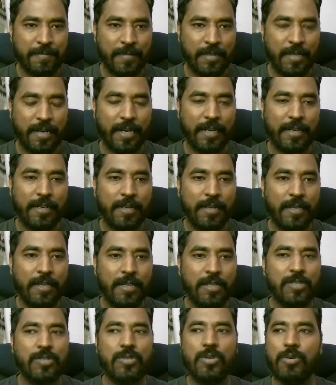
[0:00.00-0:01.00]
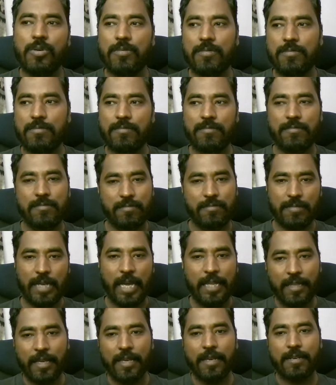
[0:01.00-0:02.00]
right? So I
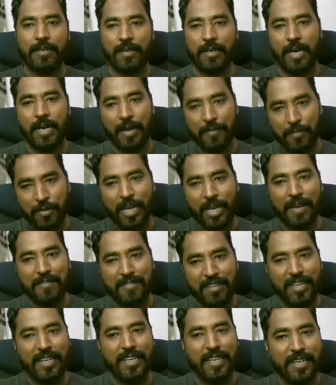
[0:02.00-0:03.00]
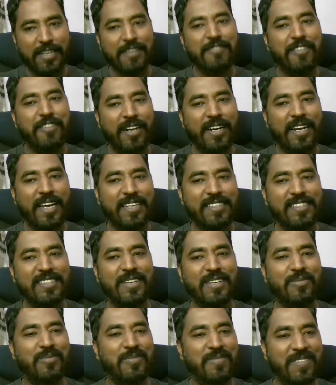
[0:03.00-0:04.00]
think I would have really a different
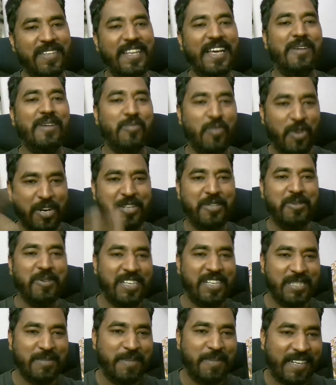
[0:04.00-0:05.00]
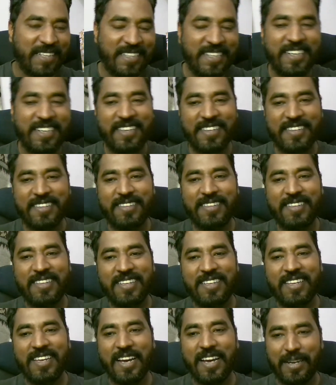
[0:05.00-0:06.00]
answer than what you expected here.
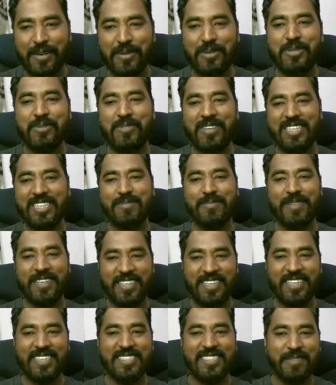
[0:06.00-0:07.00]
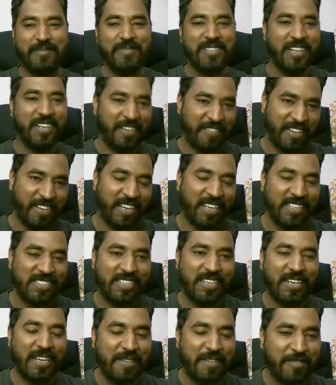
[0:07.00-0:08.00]
I know you were expecting some
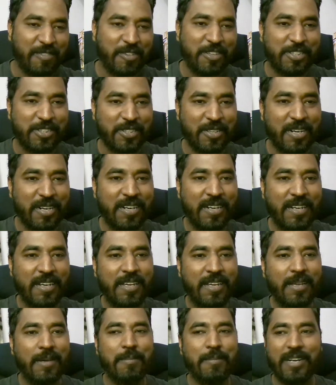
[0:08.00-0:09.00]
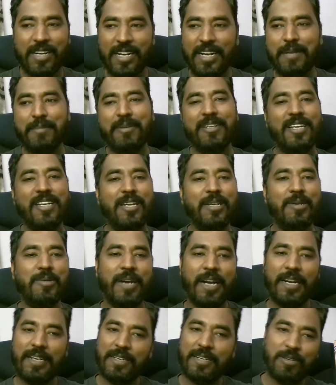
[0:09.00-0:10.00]
certification name for sure, but let me tell you,
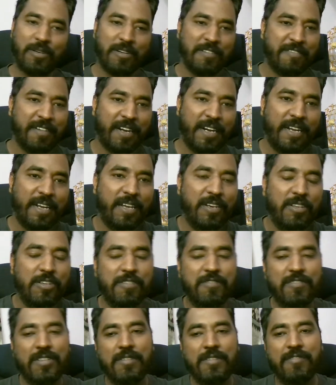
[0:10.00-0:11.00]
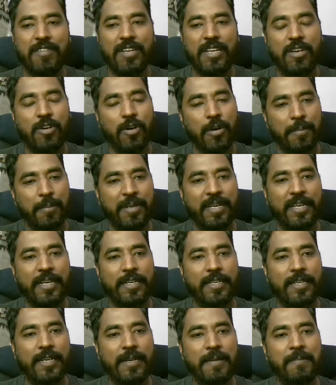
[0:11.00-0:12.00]
I did not find any of them very
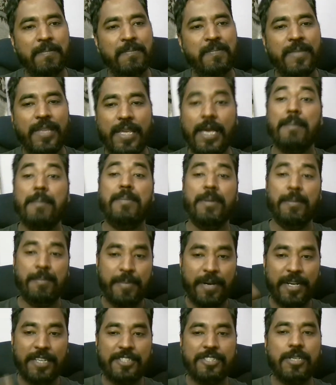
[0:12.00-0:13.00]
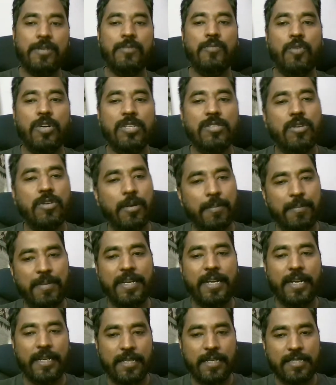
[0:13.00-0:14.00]
complicated. Yeah, preparation was
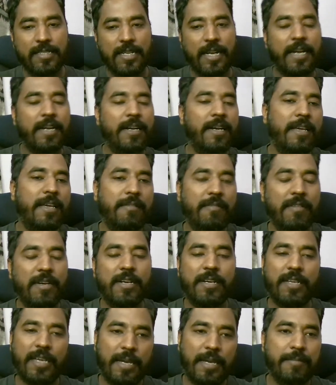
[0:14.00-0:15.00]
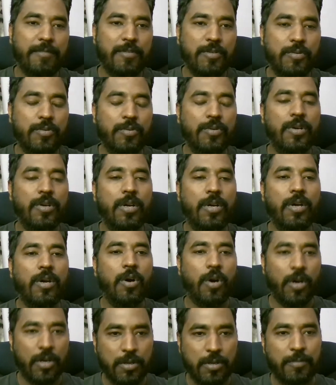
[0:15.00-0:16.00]
complicated slightly when it came to
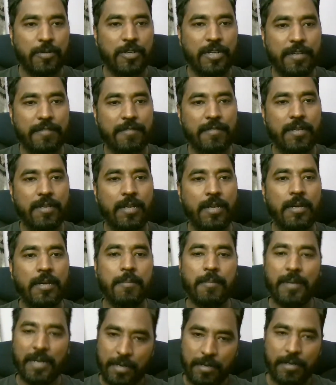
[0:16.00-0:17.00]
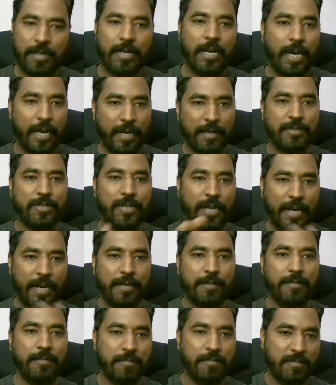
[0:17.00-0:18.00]
automotive, but I
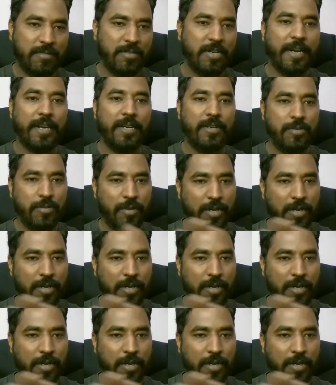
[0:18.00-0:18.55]
tried trying to